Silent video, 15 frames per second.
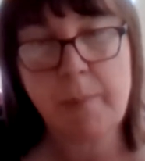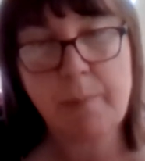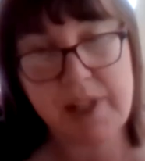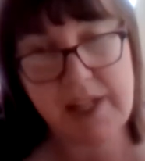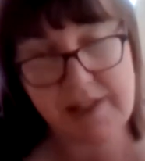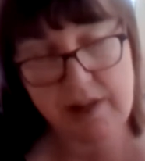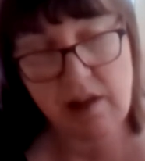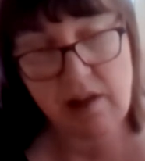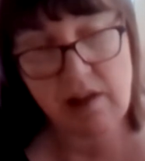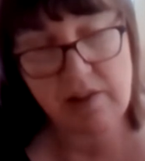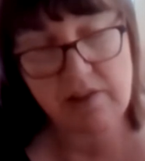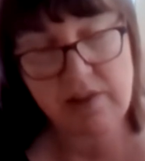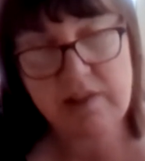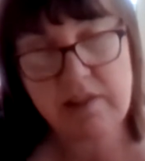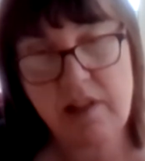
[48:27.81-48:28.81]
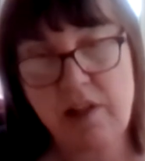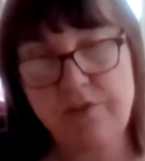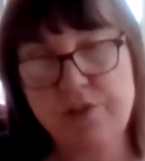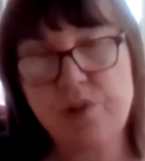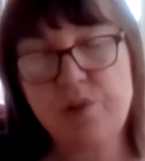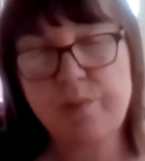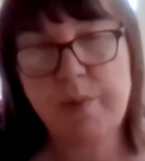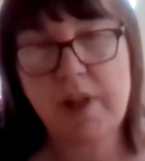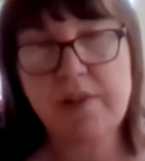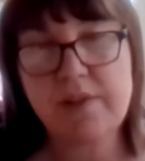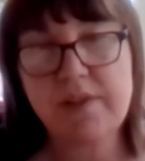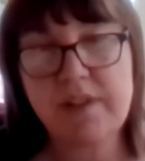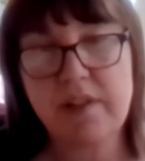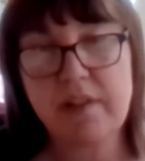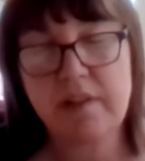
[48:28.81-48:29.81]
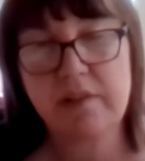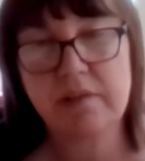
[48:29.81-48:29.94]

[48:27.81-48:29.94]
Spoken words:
But it's hard after hormones.